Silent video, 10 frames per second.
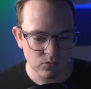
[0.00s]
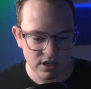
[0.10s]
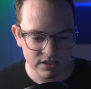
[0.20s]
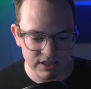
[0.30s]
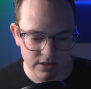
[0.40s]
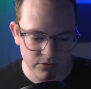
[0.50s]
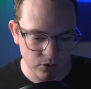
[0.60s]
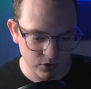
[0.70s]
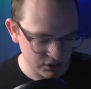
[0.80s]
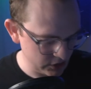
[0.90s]
See the
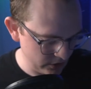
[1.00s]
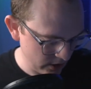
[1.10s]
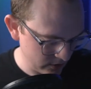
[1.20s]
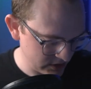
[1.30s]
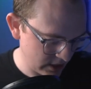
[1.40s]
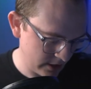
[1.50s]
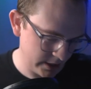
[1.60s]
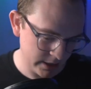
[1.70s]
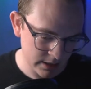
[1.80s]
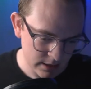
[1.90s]
full studio.
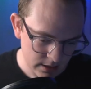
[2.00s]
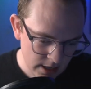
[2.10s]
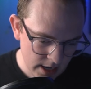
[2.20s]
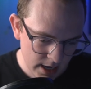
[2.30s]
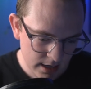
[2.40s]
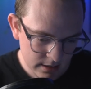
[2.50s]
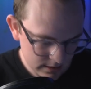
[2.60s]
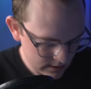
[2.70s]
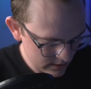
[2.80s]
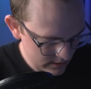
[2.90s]
Sorry.
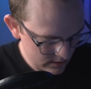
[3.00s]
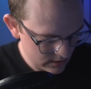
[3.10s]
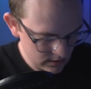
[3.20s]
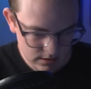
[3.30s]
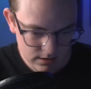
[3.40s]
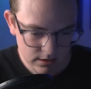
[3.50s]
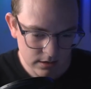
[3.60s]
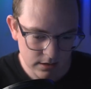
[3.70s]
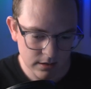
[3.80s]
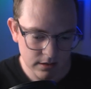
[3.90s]

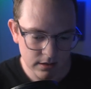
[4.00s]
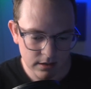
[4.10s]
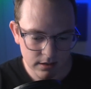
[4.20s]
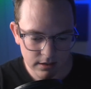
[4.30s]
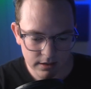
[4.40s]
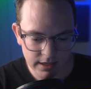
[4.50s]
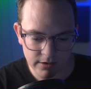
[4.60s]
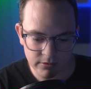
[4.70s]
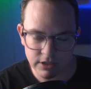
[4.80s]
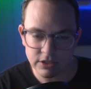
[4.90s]

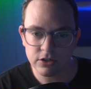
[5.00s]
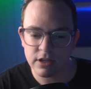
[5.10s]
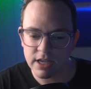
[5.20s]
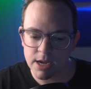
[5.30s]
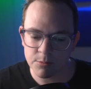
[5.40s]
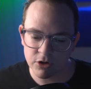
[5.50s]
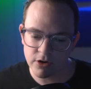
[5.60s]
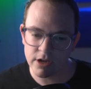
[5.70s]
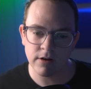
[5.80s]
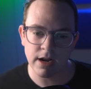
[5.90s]
Can't really turn the camera
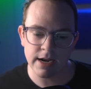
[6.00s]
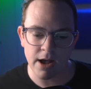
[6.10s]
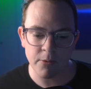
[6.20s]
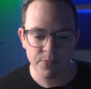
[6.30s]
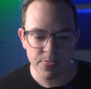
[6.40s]
great right now.